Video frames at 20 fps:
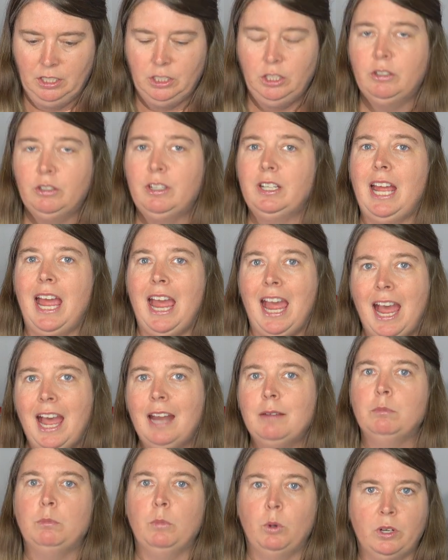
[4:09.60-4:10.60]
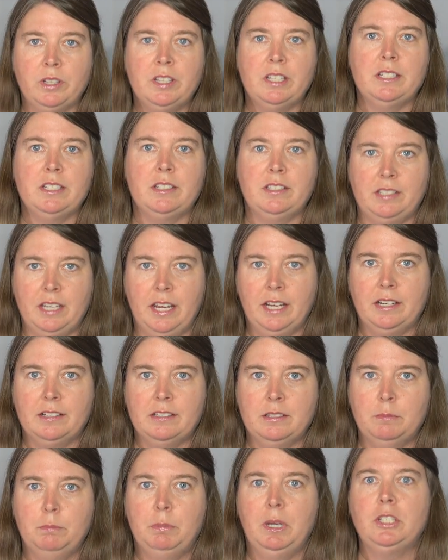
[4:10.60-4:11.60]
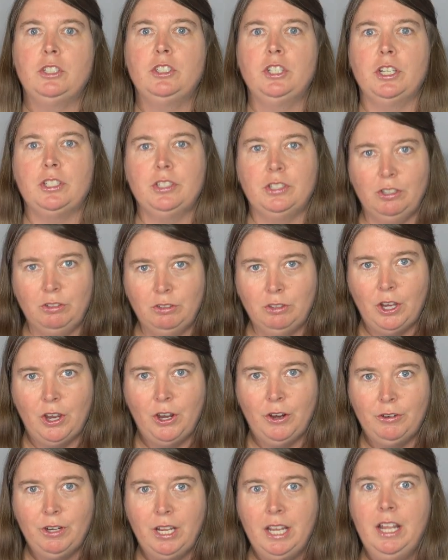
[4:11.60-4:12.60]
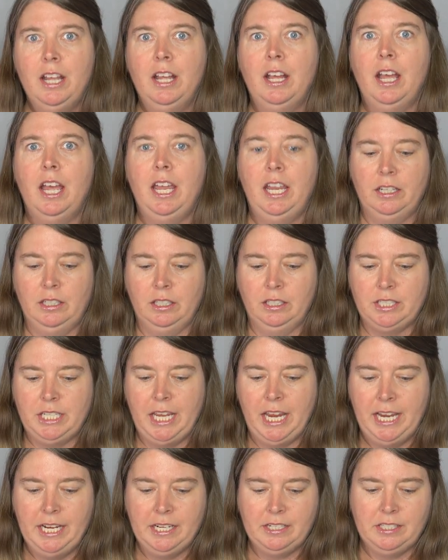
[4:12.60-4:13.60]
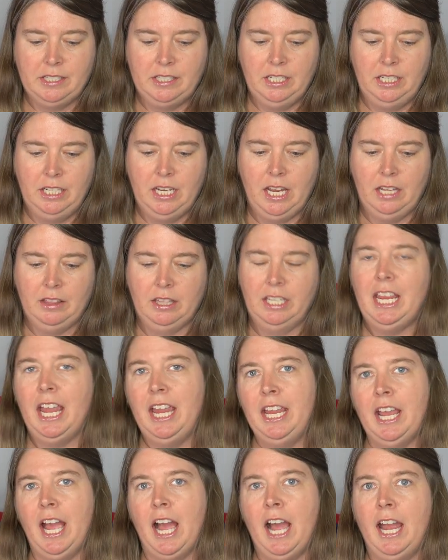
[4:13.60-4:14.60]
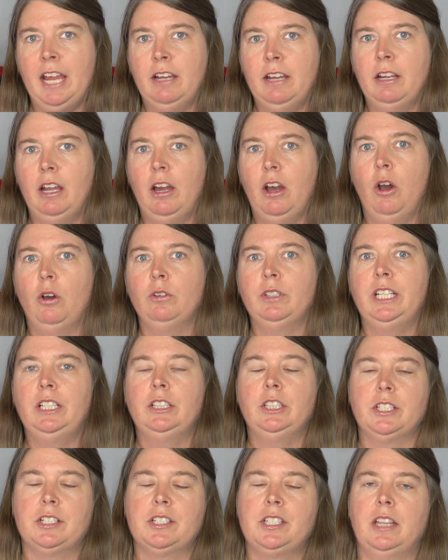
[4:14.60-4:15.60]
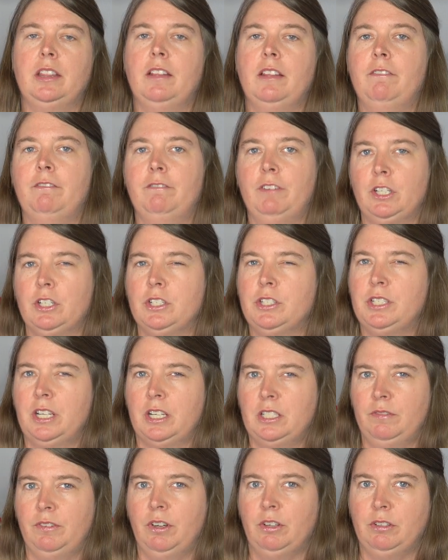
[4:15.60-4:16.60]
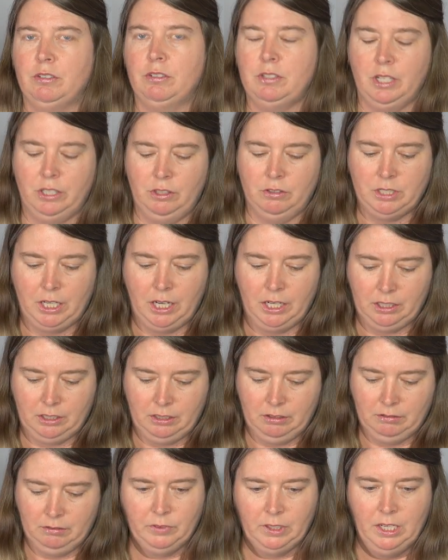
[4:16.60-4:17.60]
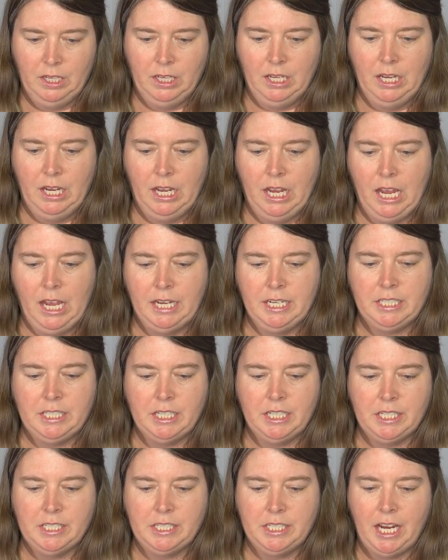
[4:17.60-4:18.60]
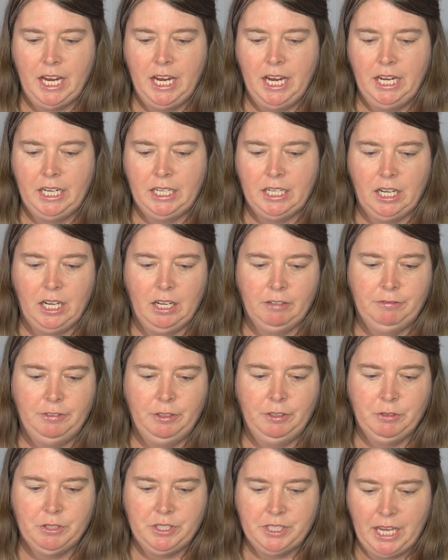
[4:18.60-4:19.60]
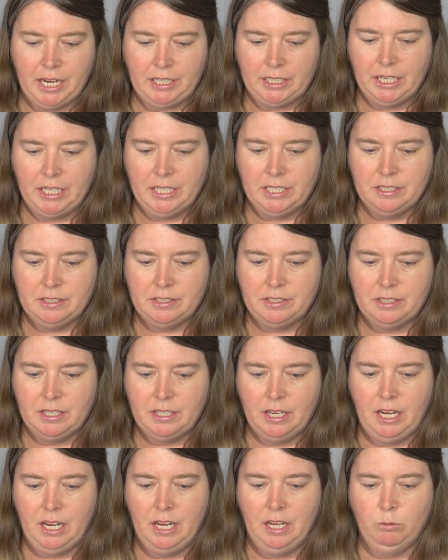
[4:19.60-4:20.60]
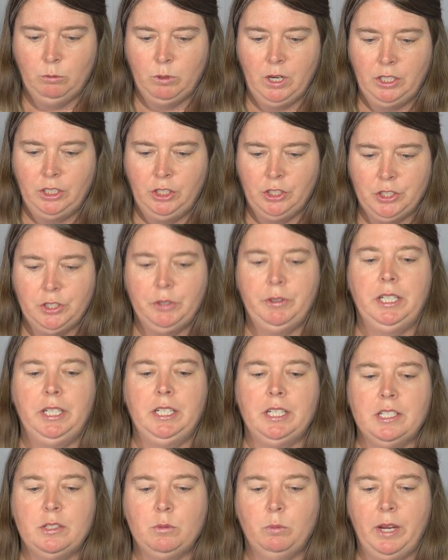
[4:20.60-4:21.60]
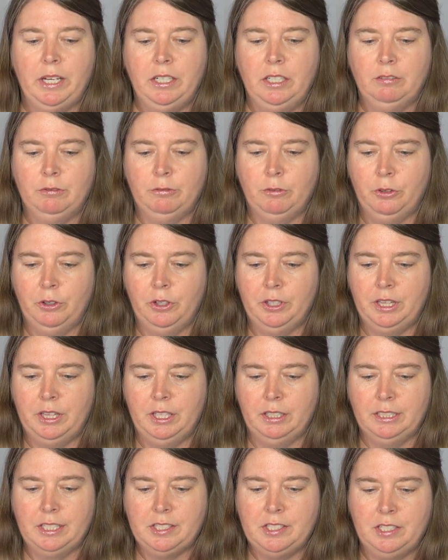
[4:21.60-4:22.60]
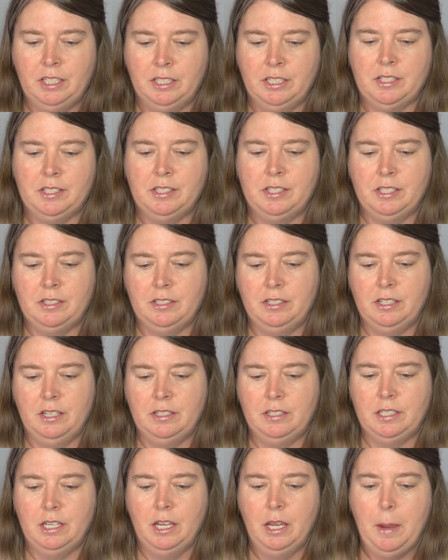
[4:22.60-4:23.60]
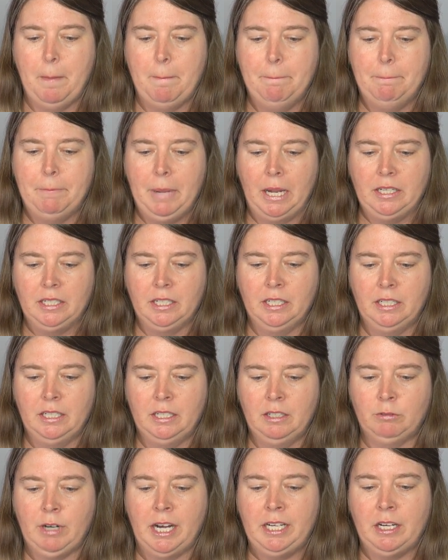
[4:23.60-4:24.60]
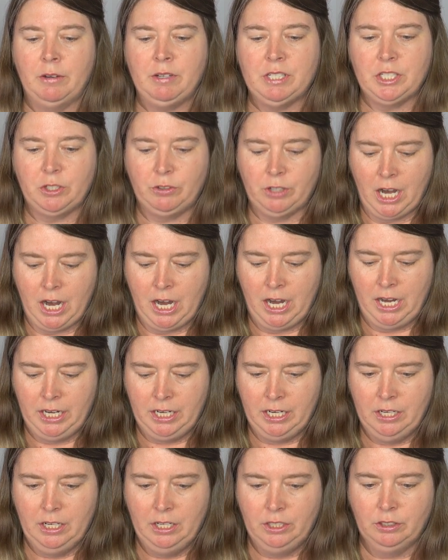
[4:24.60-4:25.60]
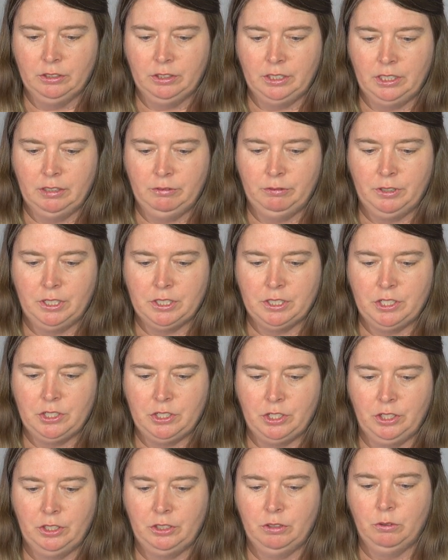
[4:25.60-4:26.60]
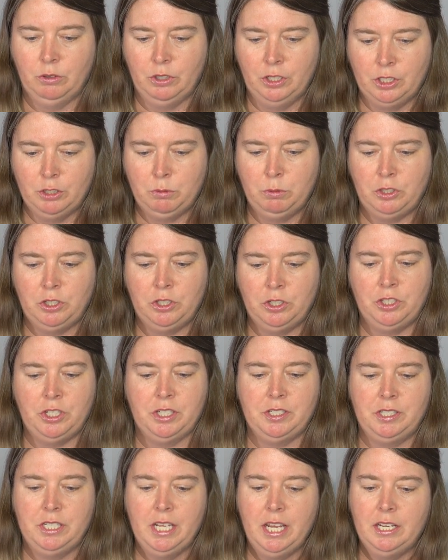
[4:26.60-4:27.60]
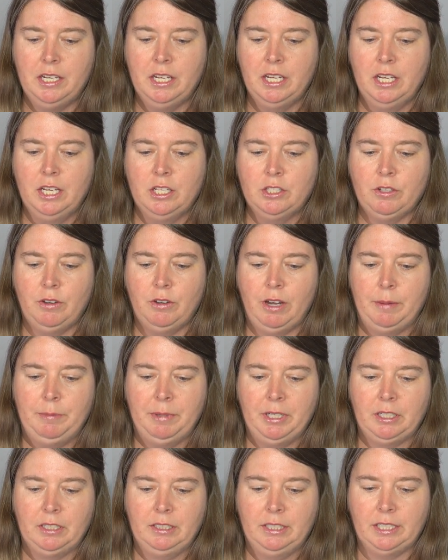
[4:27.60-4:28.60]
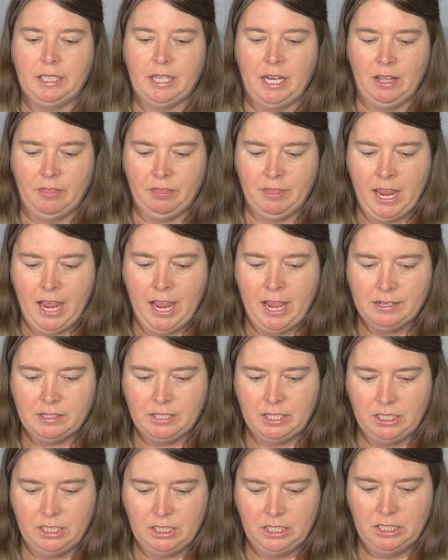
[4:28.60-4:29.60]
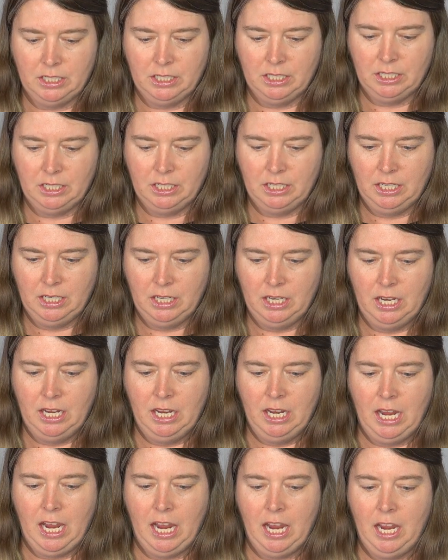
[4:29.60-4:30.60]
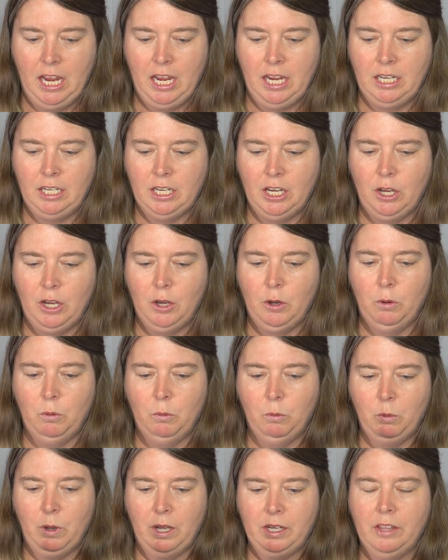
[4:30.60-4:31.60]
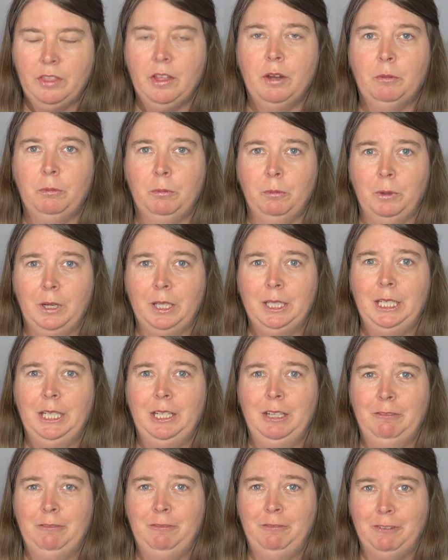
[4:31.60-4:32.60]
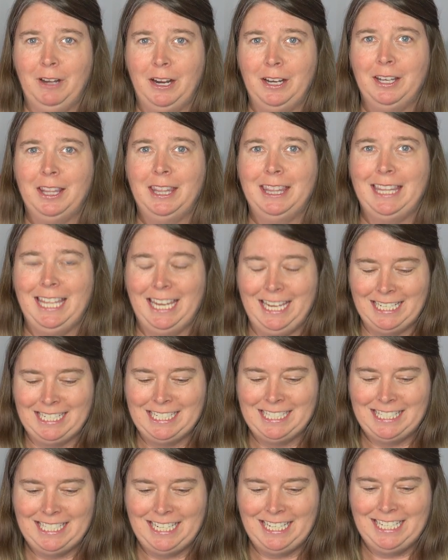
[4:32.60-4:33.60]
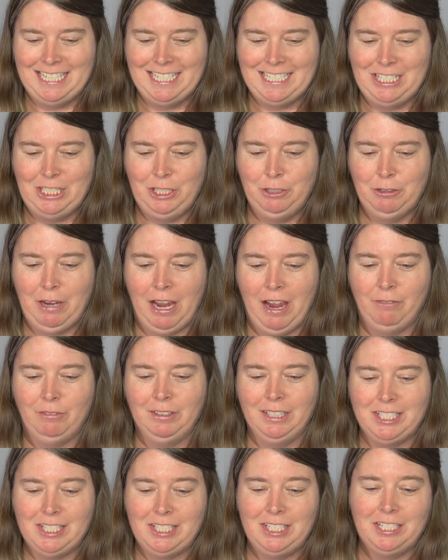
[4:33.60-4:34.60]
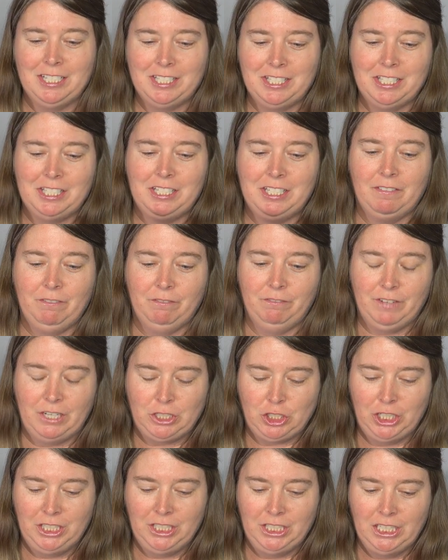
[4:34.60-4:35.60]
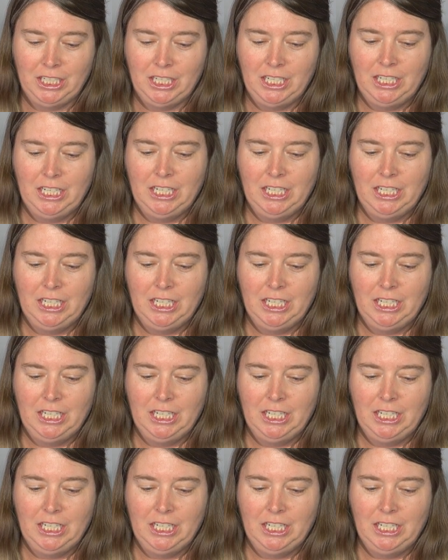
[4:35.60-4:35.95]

You can add more than 6, but just so you know, it takes the AI only looks at the first 6 photos that you take. And it does take a few seconds, and what you're doing is waiting for the listing assistant button. Right now it's gray. You're looking for it to turn orange, which it just did. So I'm going to click on that. And one of the really fun things is you have listing assistant vision.